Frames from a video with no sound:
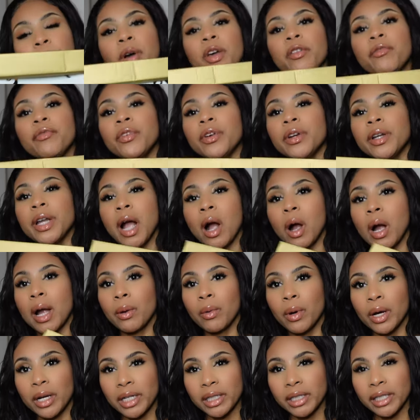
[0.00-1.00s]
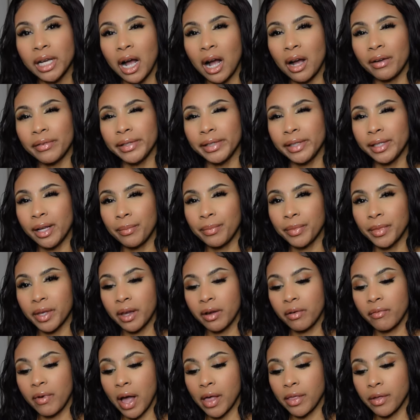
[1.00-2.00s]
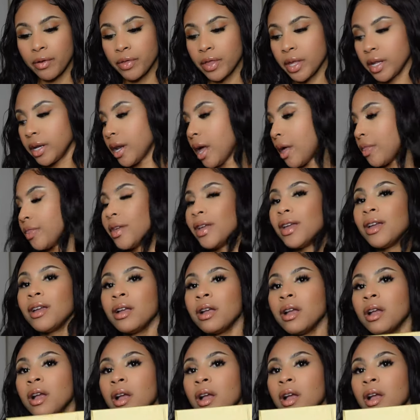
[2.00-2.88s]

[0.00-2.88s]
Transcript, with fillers: But for now, I wanted to have something rather than nothing.